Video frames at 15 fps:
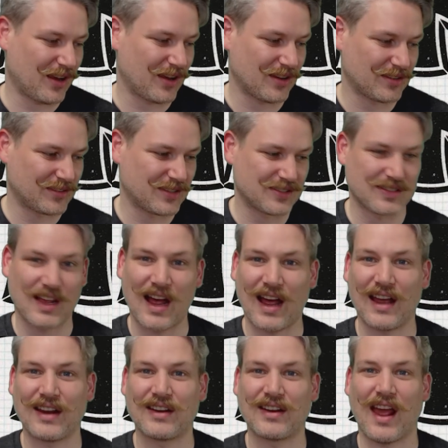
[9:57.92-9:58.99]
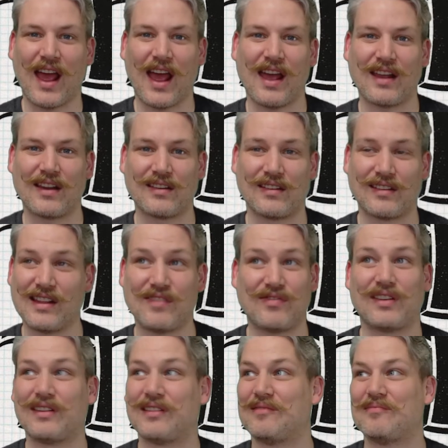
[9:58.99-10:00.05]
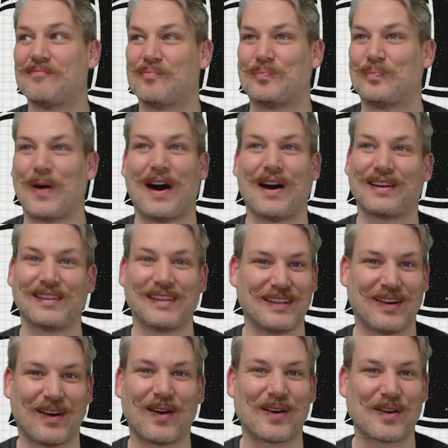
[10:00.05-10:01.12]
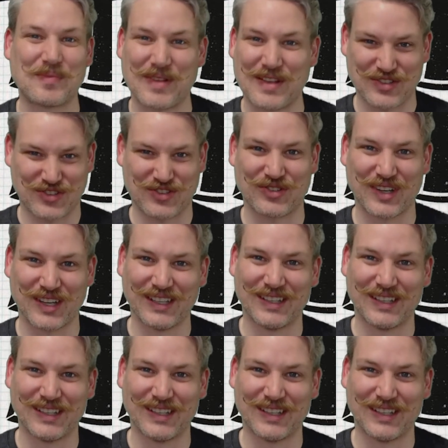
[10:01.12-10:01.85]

design and even bodily harm history.